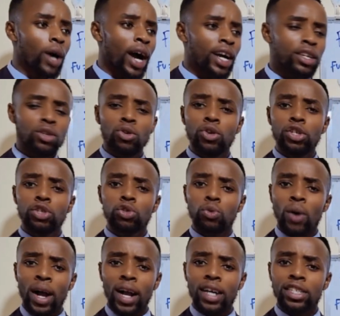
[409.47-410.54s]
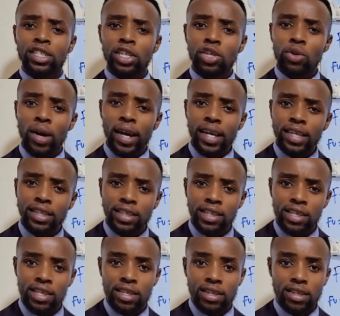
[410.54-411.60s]
Are you going to work until you are 80
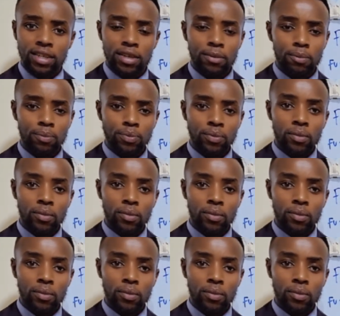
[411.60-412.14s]
years?